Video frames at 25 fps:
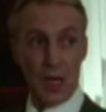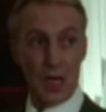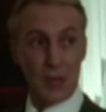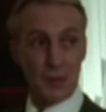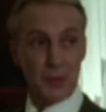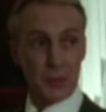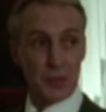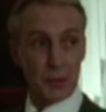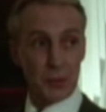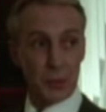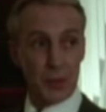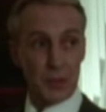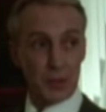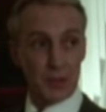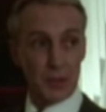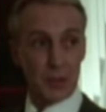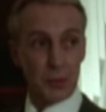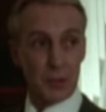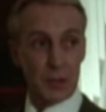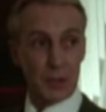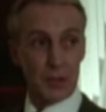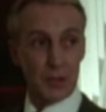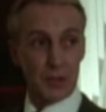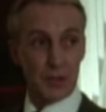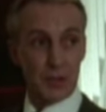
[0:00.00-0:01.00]
I'm
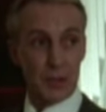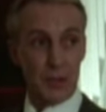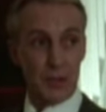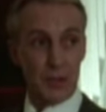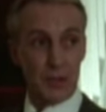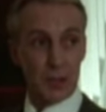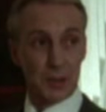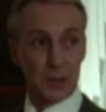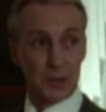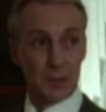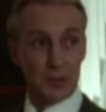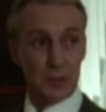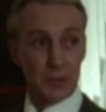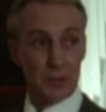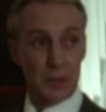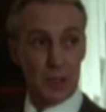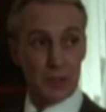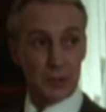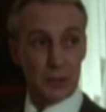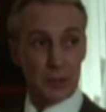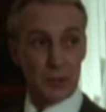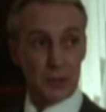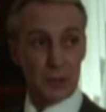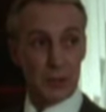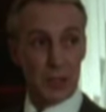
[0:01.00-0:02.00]
supposed to be in charge of the
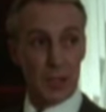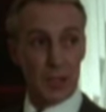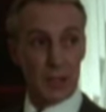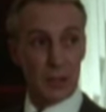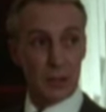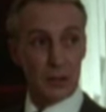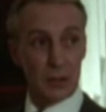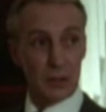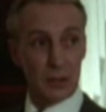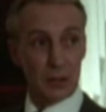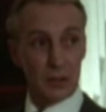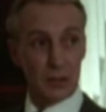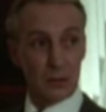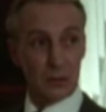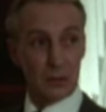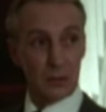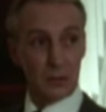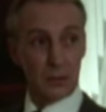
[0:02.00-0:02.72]
Russian target.